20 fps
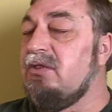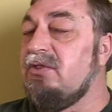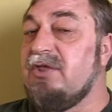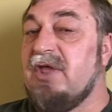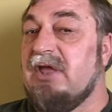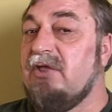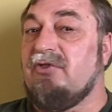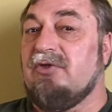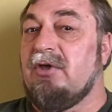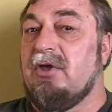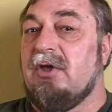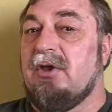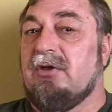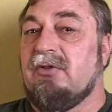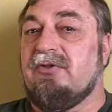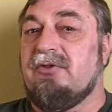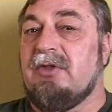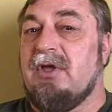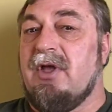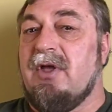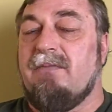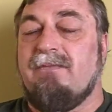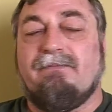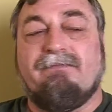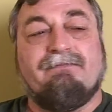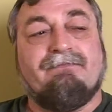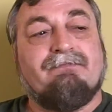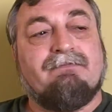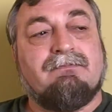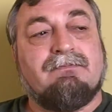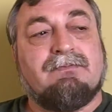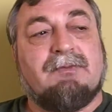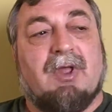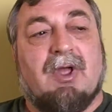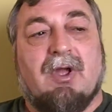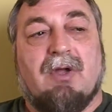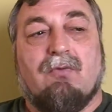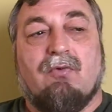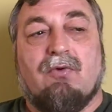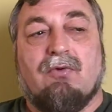That's got to stop.
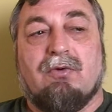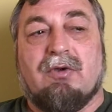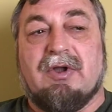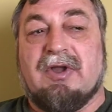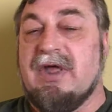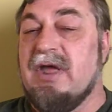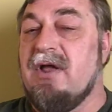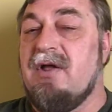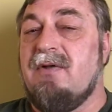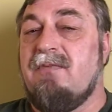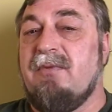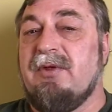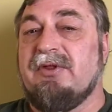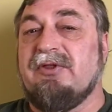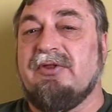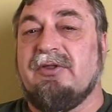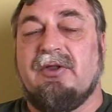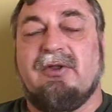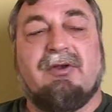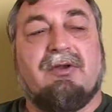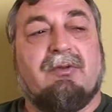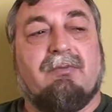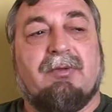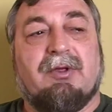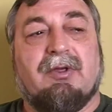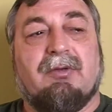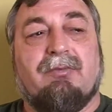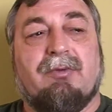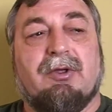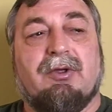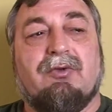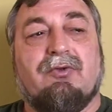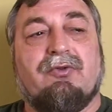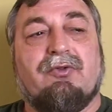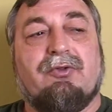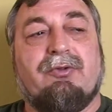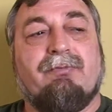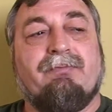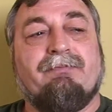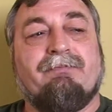I won't allow my son to be
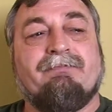abused.